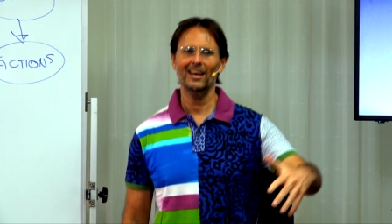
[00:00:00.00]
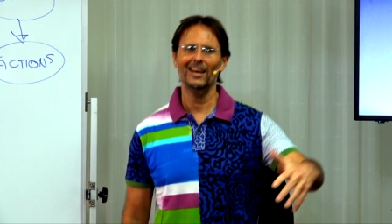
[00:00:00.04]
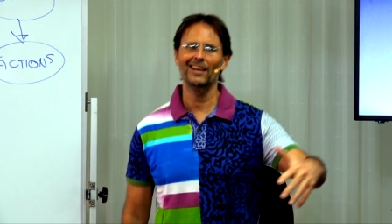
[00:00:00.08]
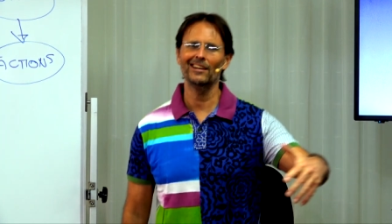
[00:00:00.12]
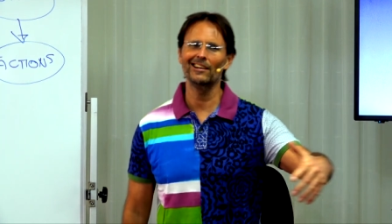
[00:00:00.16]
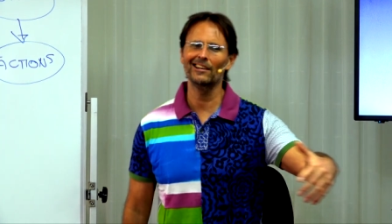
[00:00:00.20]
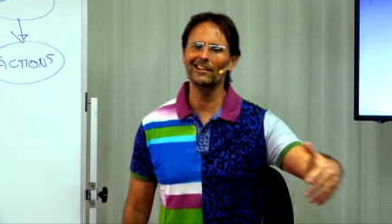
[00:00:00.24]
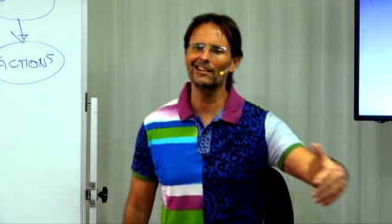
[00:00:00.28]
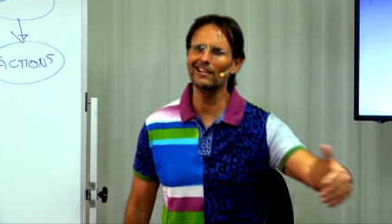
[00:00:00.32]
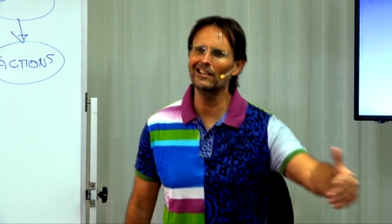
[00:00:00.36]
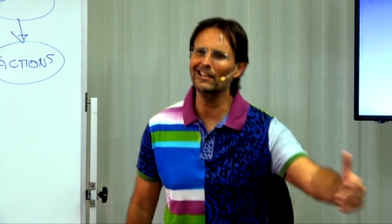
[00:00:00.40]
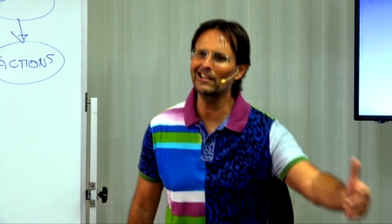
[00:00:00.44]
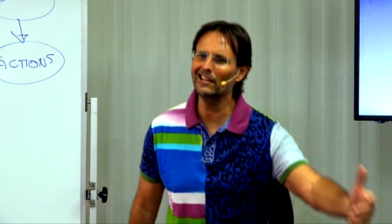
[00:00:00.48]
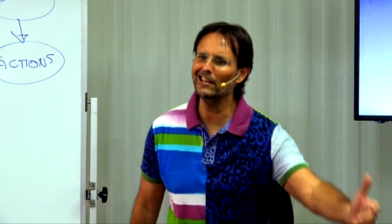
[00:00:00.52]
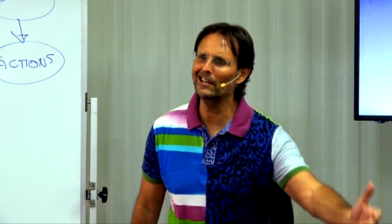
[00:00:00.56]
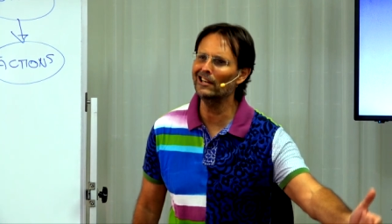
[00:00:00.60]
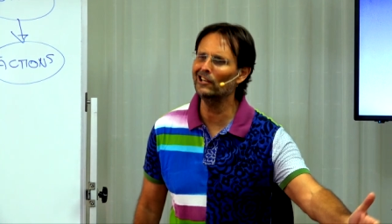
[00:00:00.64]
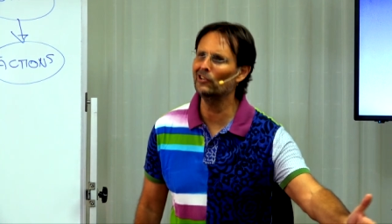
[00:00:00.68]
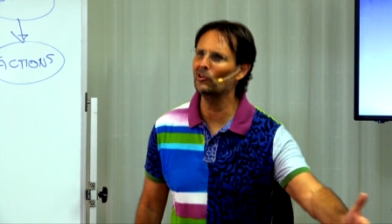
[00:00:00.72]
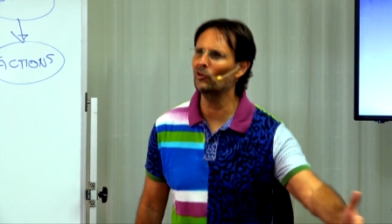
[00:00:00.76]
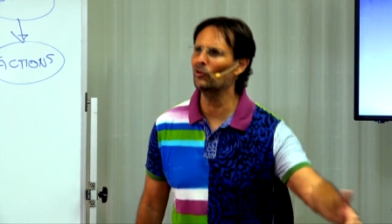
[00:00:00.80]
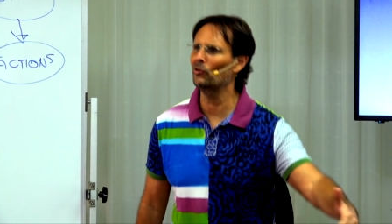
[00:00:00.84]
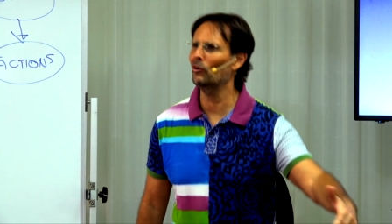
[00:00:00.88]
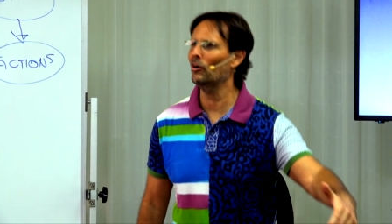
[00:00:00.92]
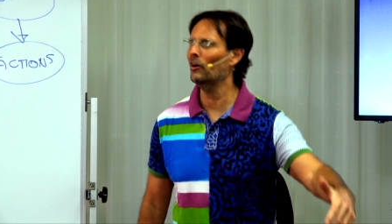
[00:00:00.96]
a
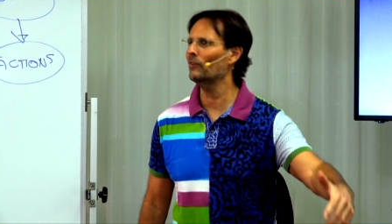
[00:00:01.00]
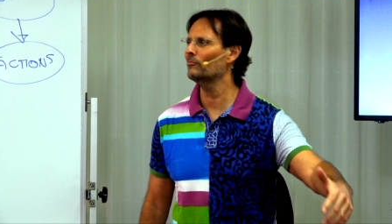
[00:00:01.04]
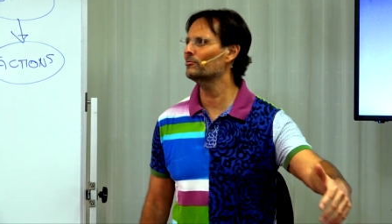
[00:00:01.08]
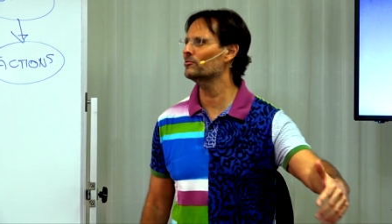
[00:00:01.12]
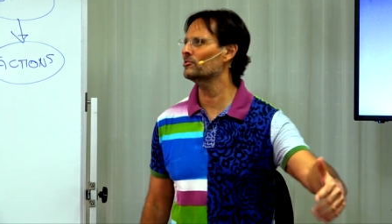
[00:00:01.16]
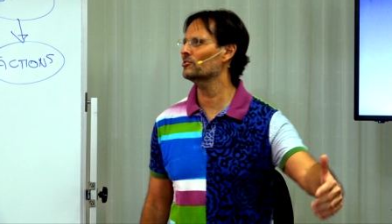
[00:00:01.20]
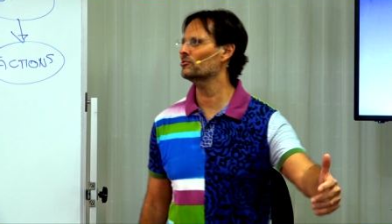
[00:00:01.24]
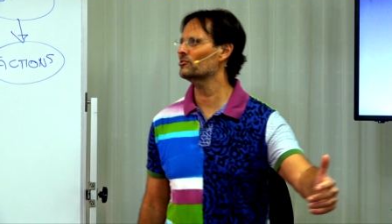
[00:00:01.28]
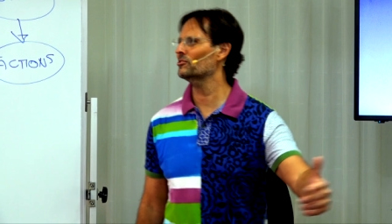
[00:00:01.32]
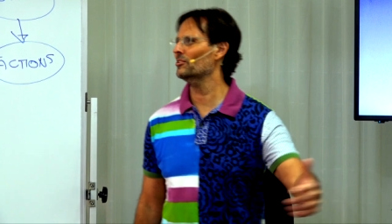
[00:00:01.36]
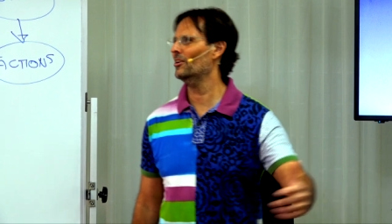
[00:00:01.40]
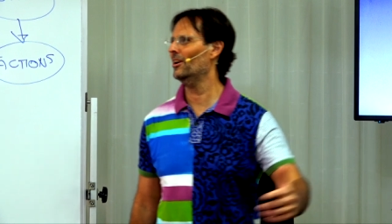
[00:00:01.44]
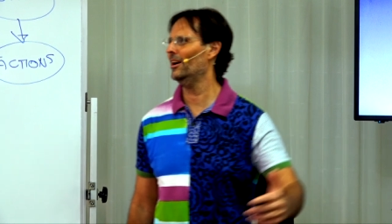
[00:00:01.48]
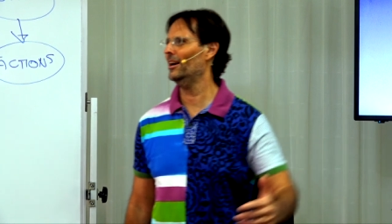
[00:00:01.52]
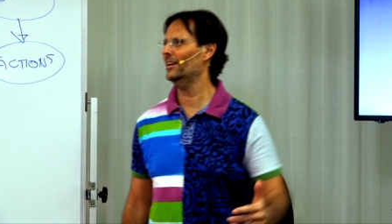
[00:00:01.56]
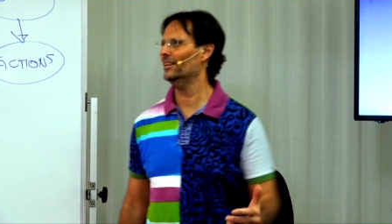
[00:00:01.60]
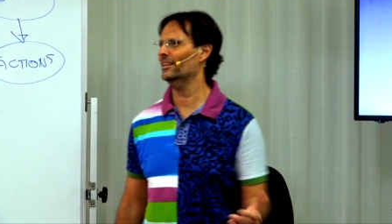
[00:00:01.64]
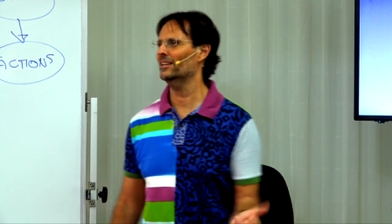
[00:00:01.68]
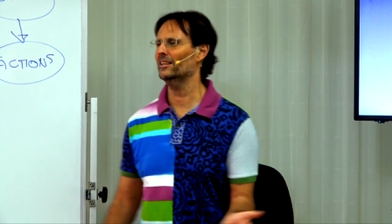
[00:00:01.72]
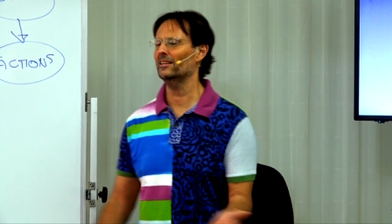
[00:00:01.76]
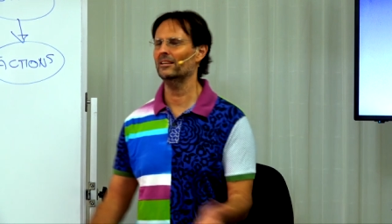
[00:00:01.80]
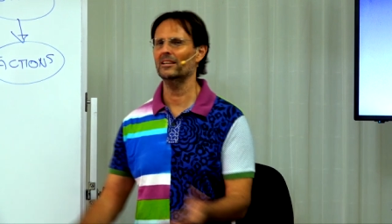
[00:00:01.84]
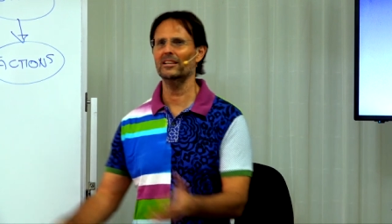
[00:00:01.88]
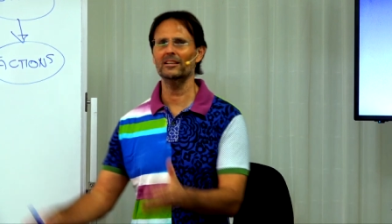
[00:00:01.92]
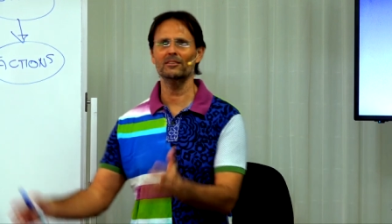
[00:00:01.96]
leader of
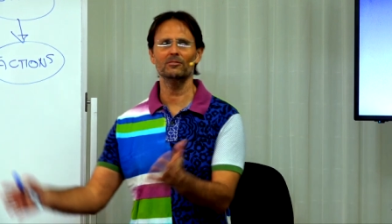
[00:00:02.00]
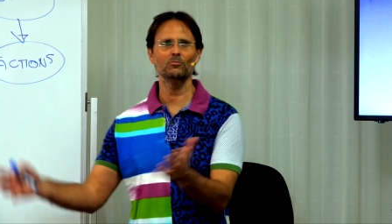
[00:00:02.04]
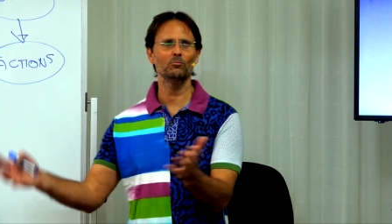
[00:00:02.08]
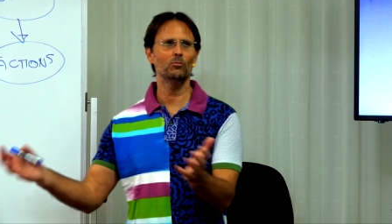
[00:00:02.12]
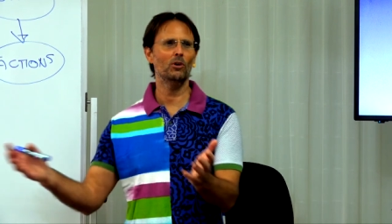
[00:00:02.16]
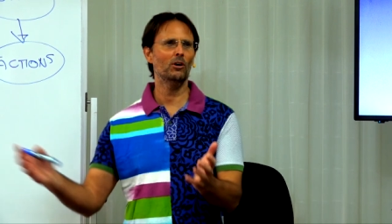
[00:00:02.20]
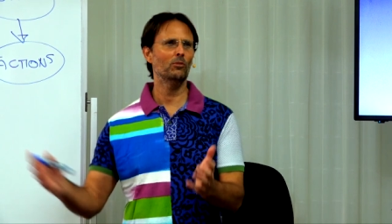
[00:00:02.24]
society in